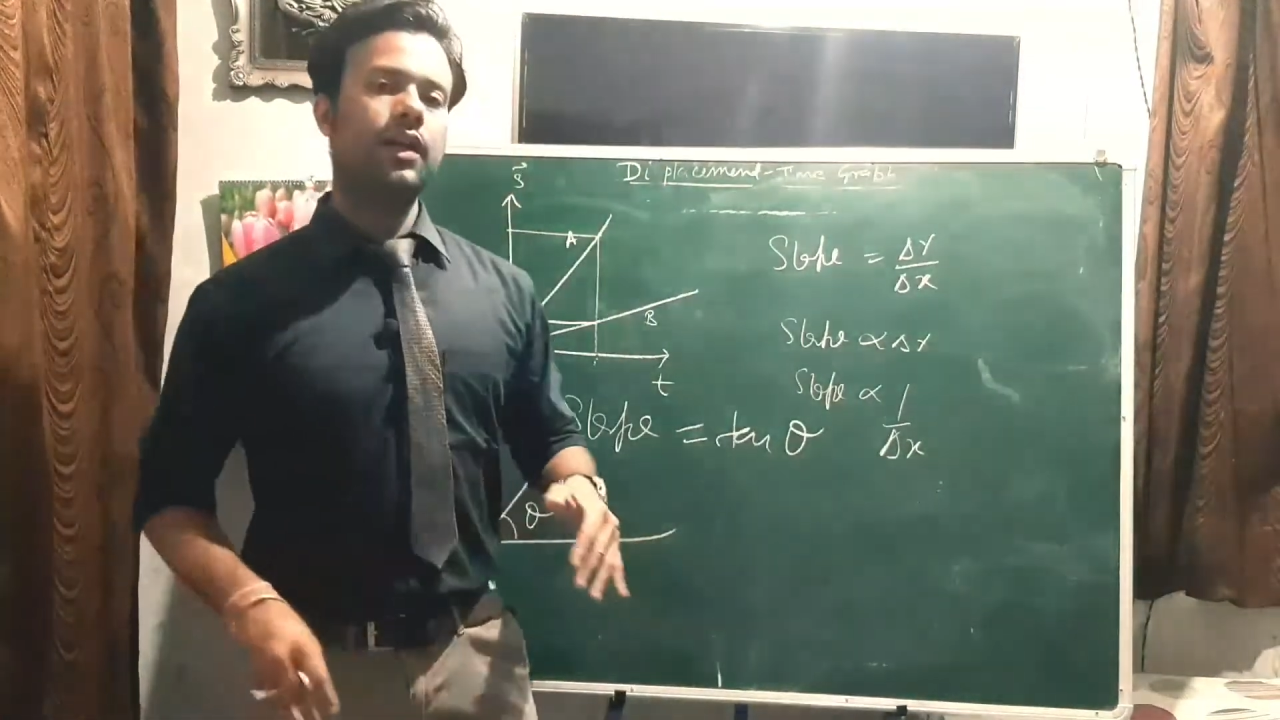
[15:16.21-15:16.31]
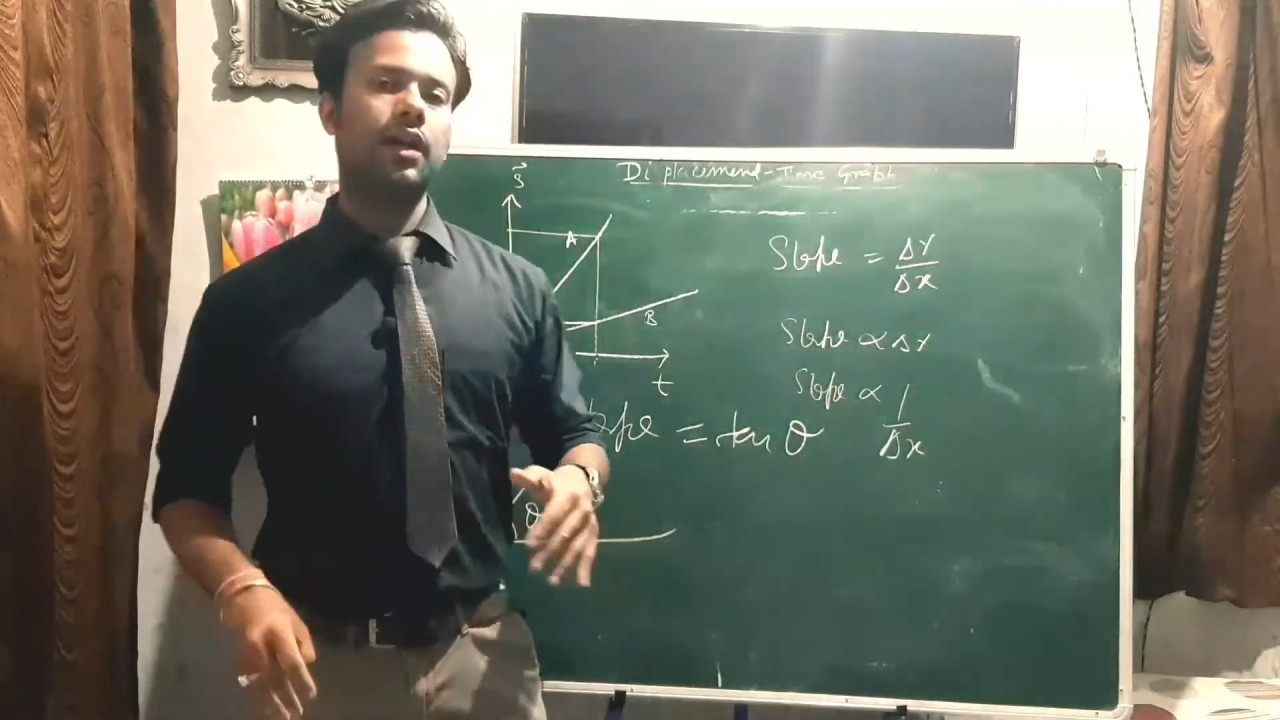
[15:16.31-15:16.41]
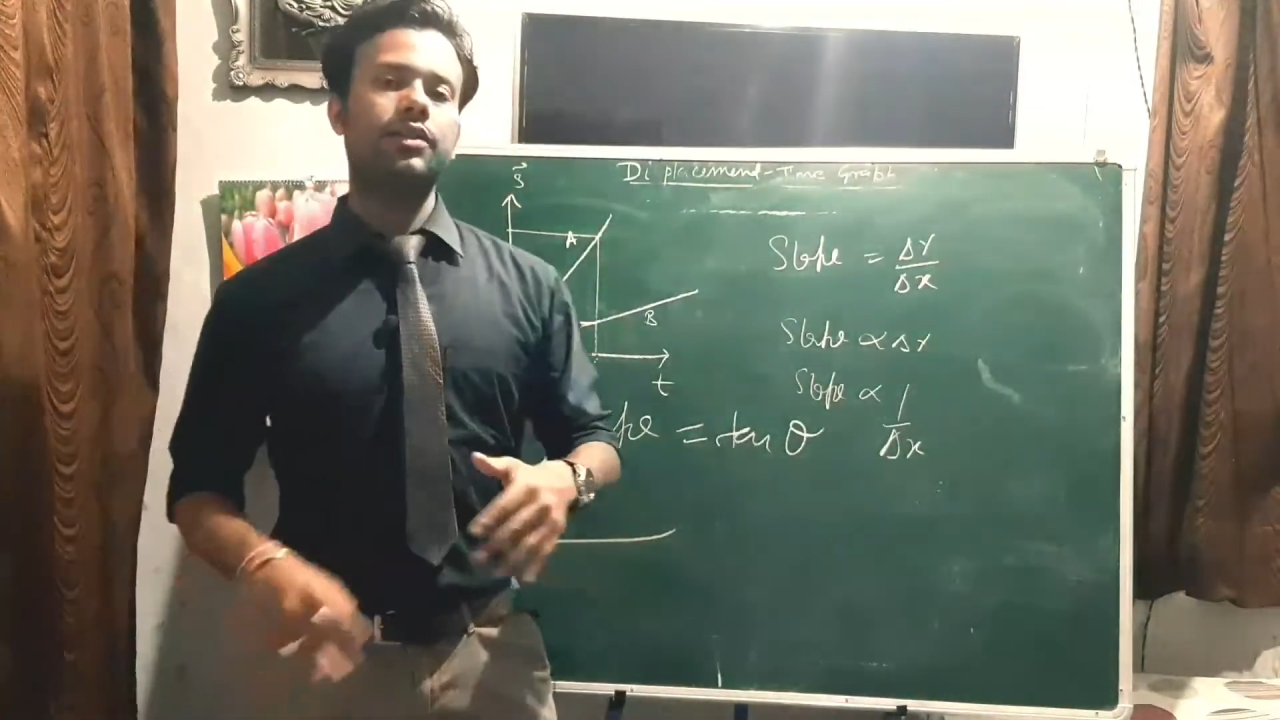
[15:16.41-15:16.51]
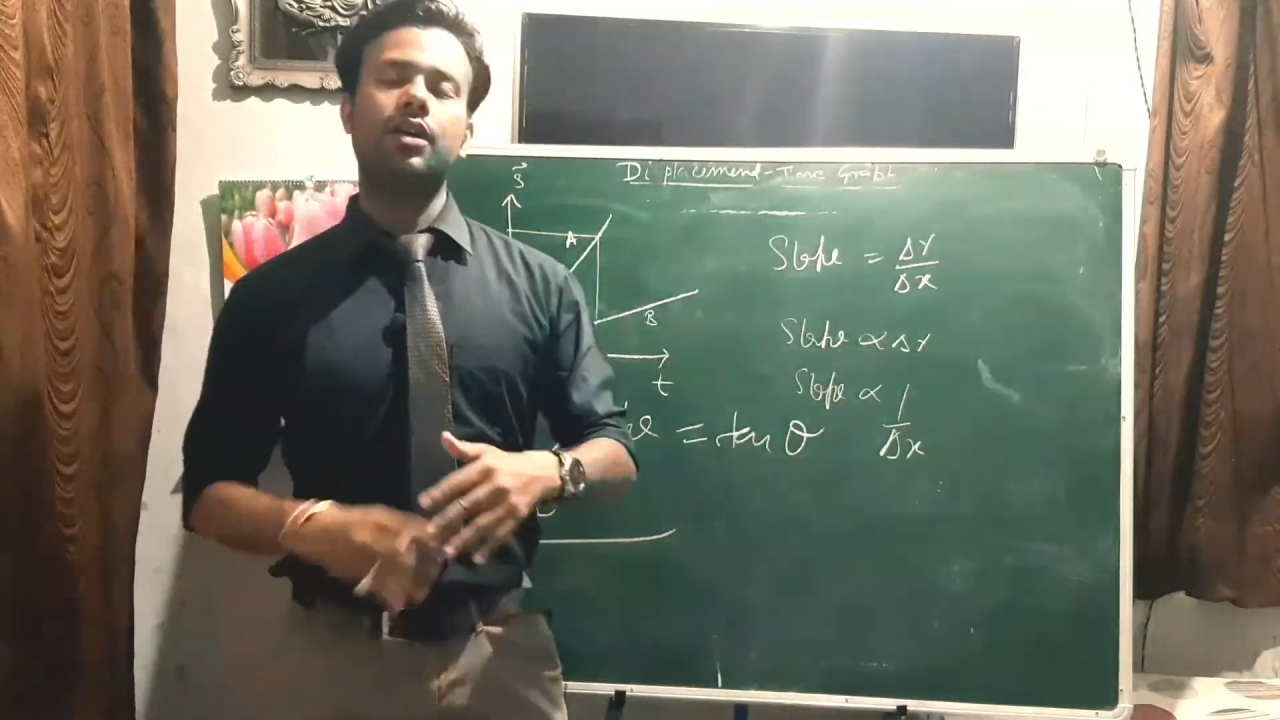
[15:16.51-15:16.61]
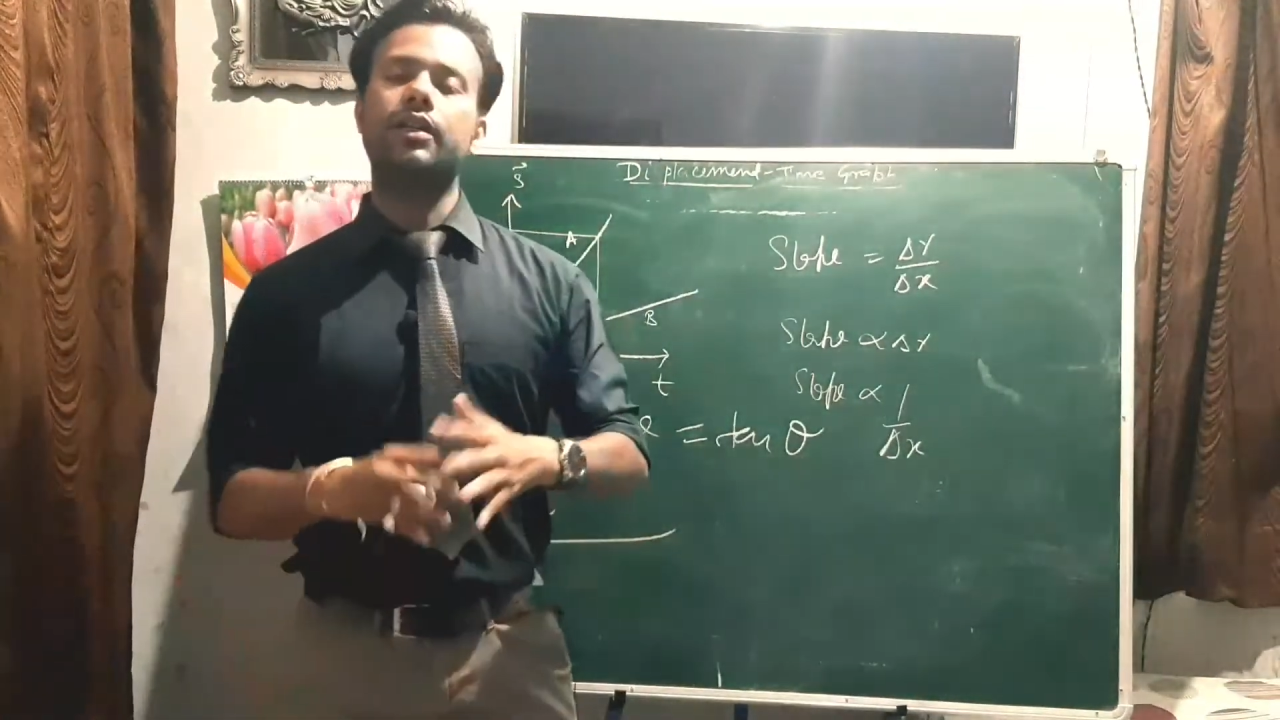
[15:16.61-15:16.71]

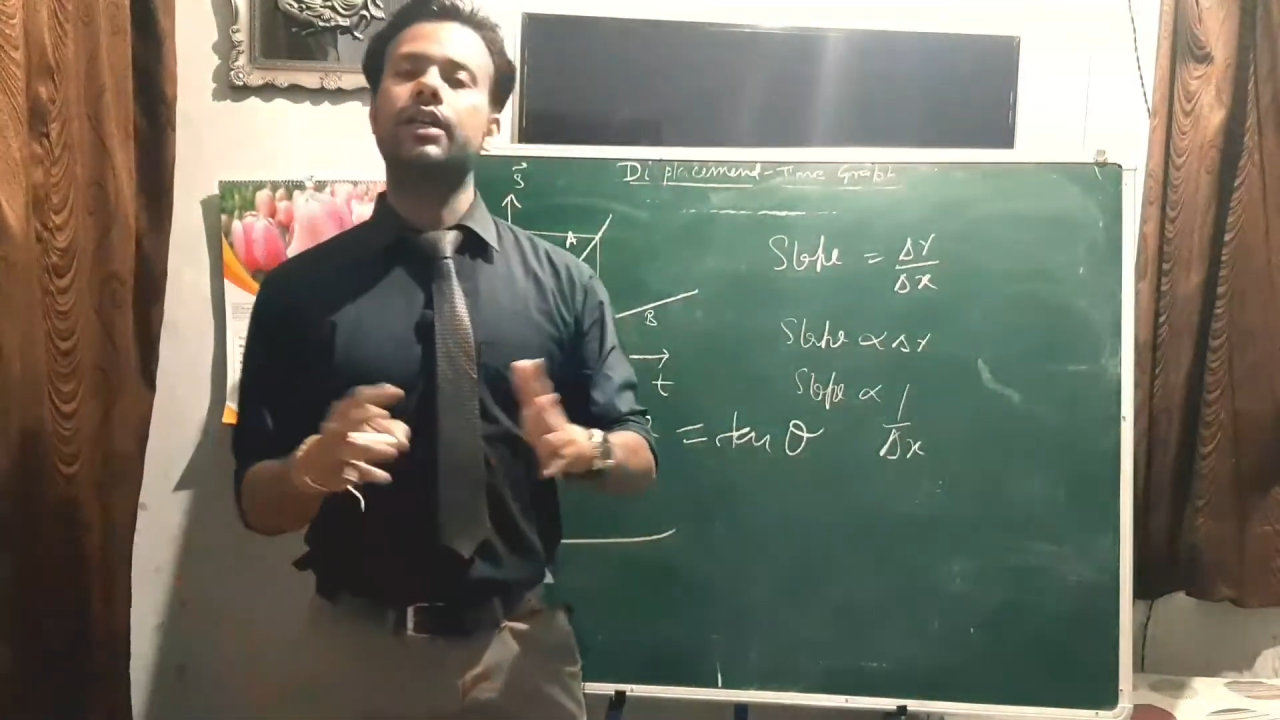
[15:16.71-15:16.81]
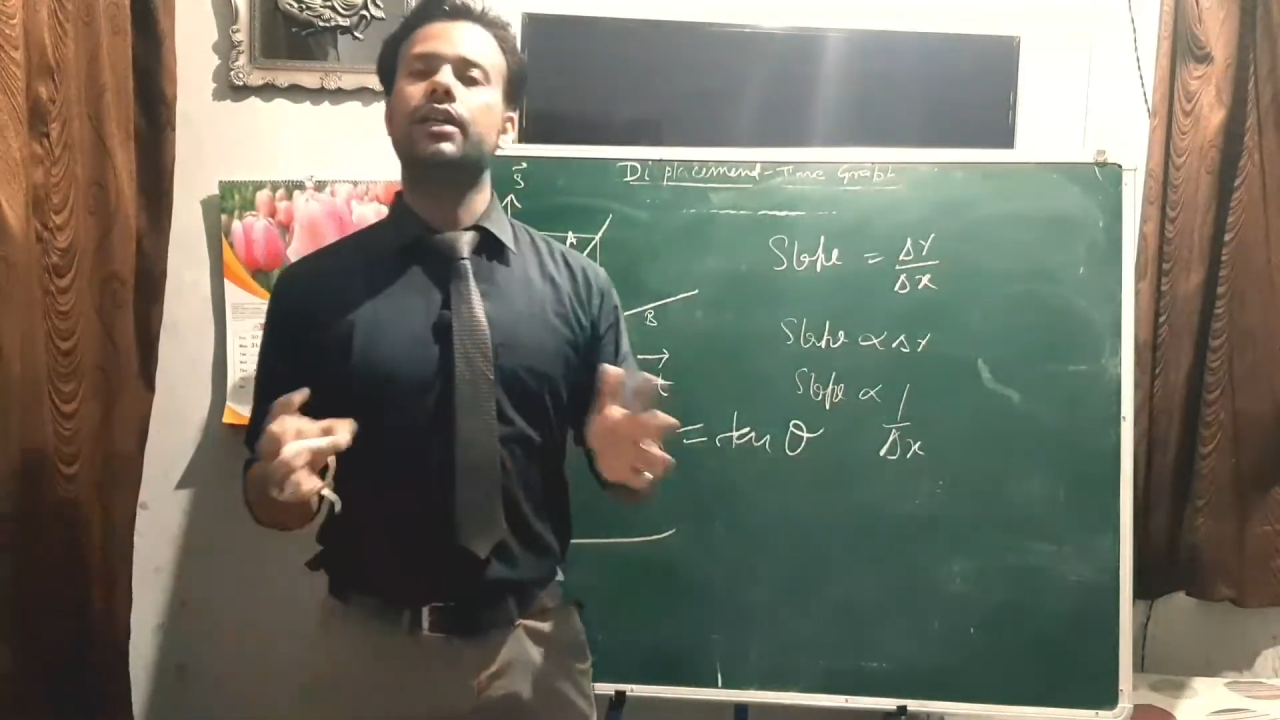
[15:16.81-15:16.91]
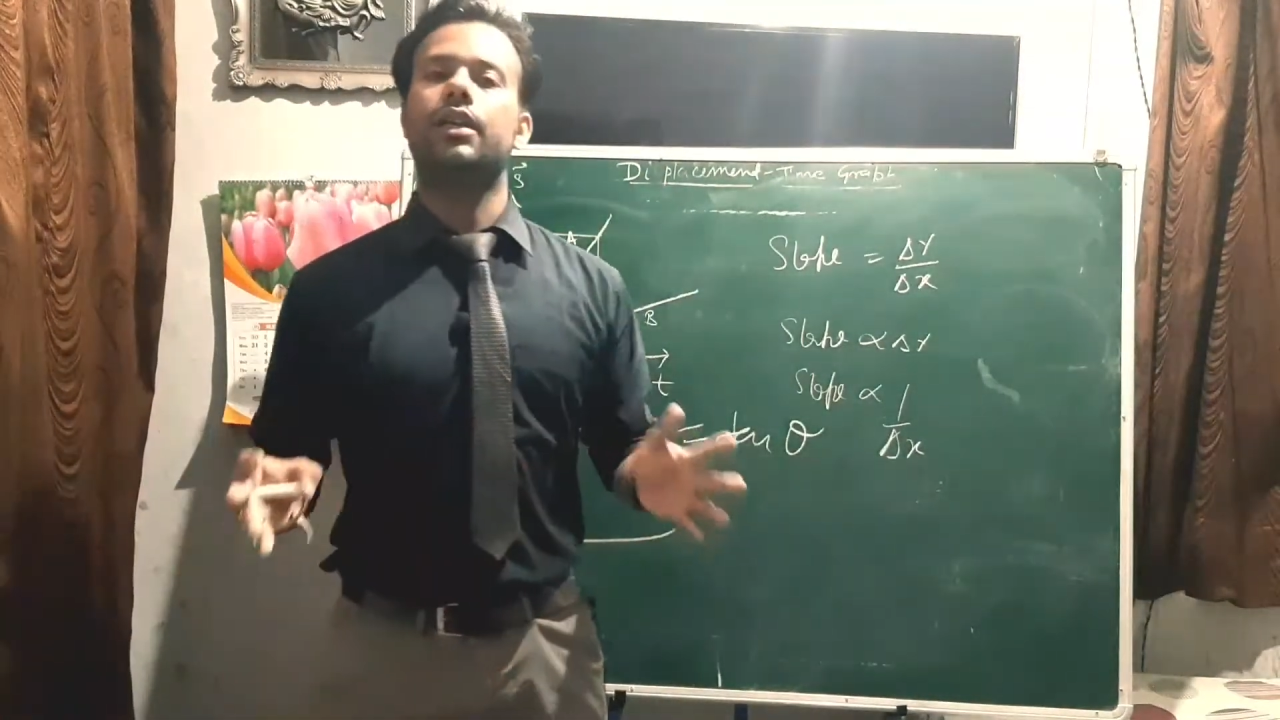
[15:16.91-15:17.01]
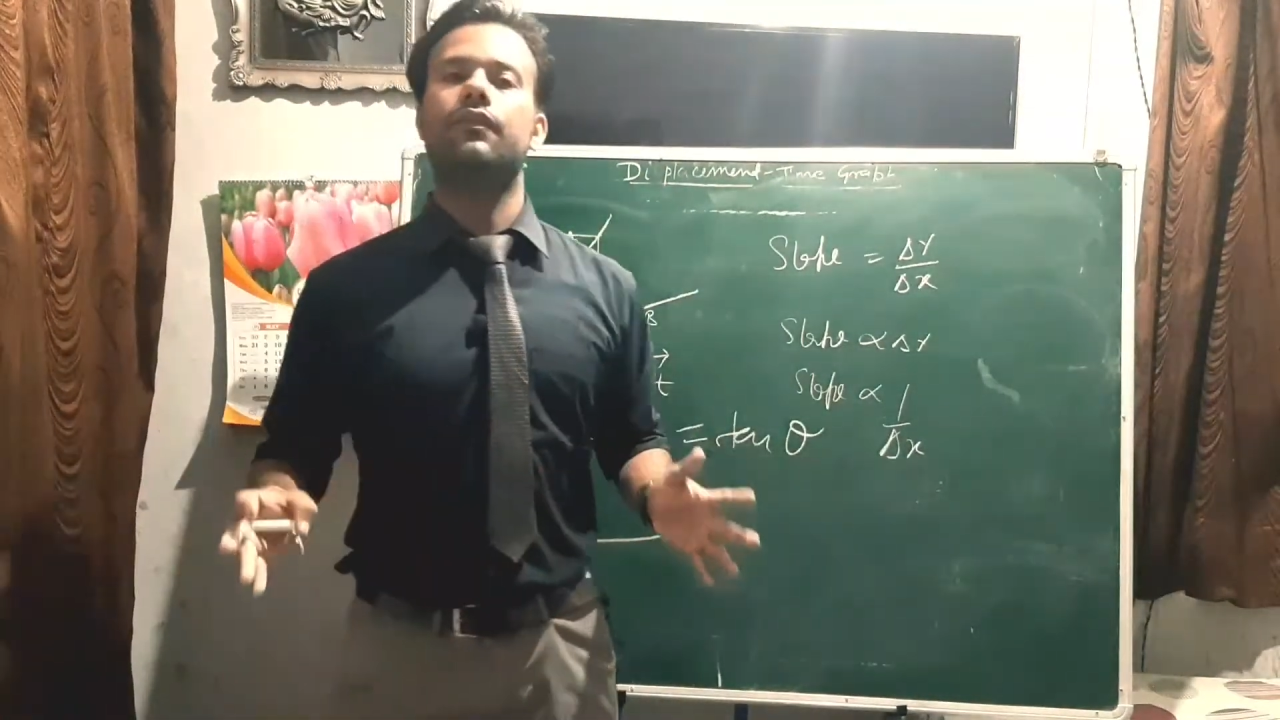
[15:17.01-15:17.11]
angle 30 degree,